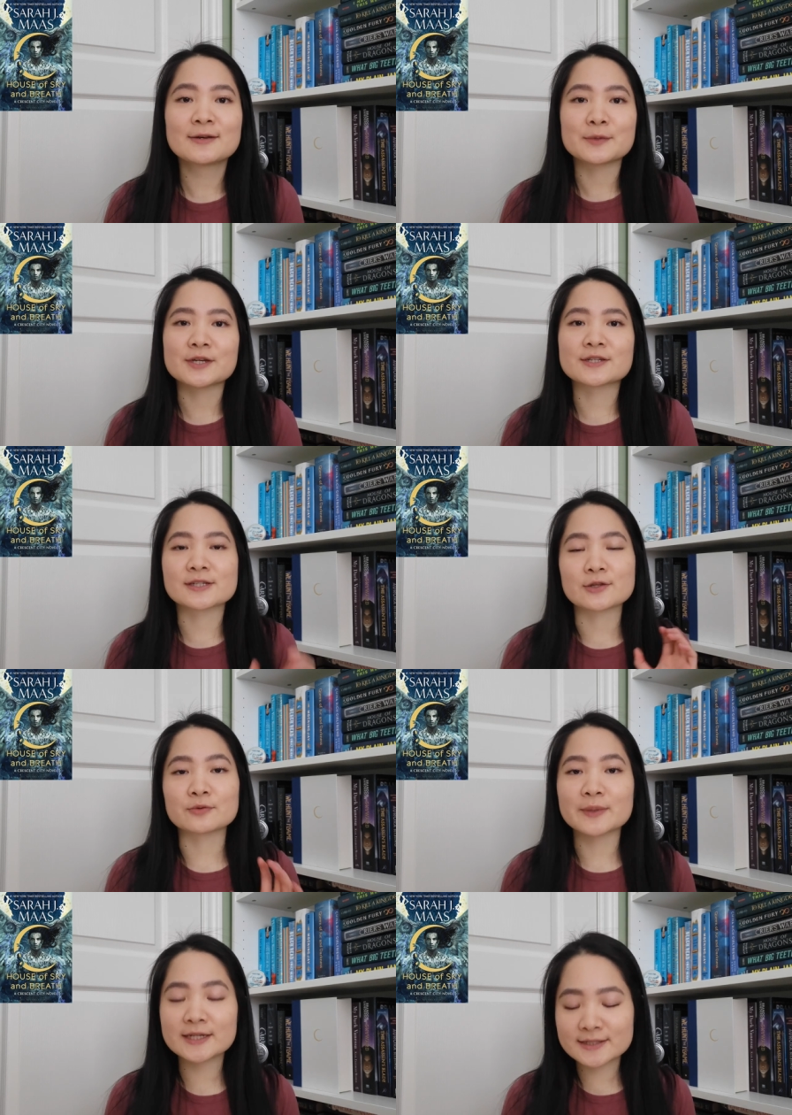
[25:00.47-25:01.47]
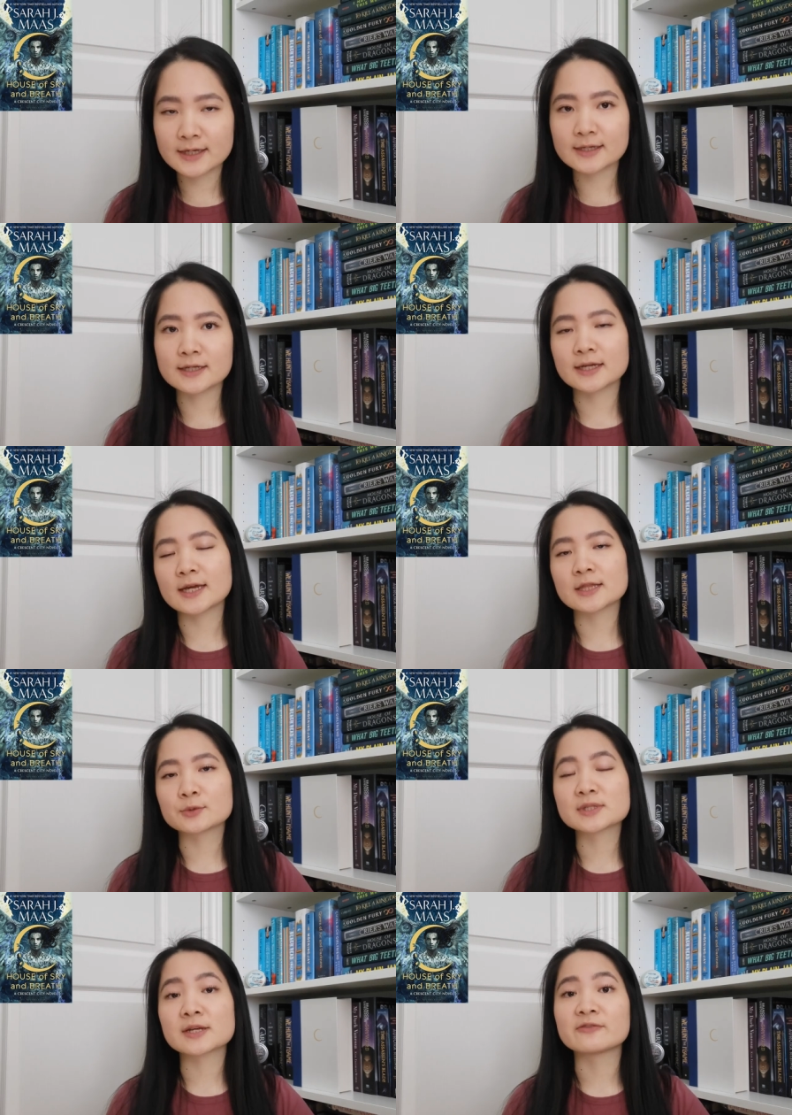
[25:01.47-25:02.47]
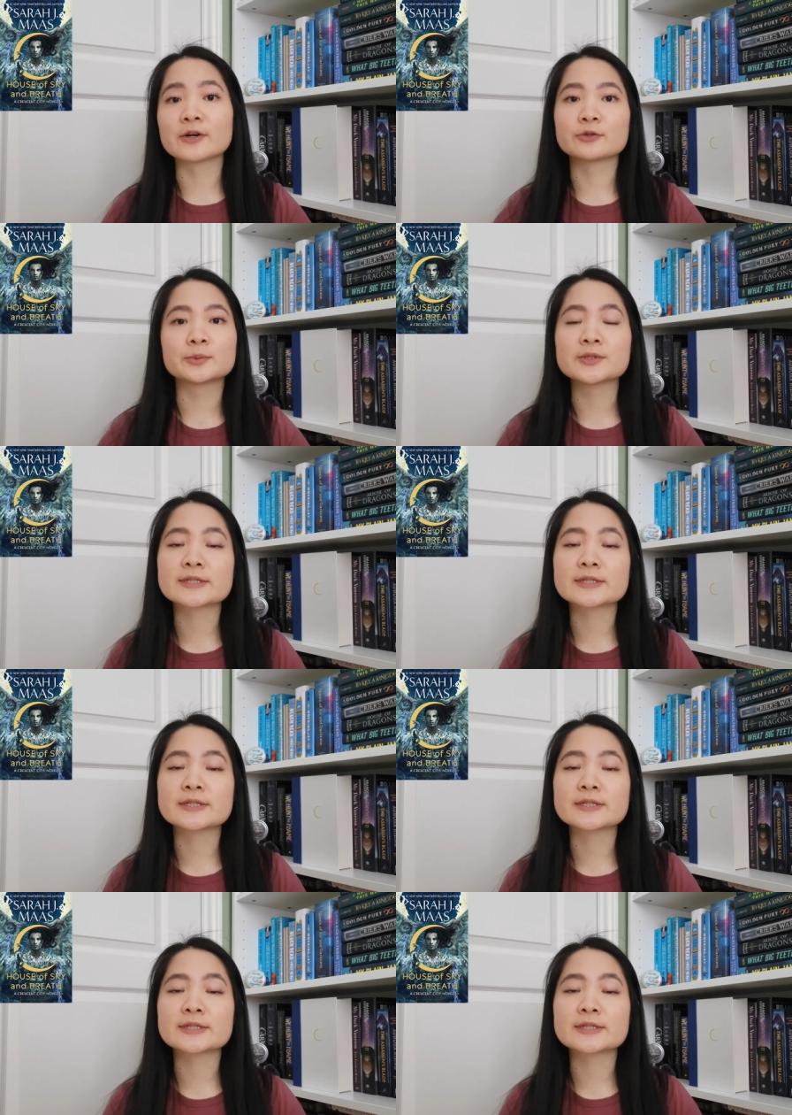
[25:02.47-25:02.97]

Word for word: because they're mates. And again, there was a vulnerable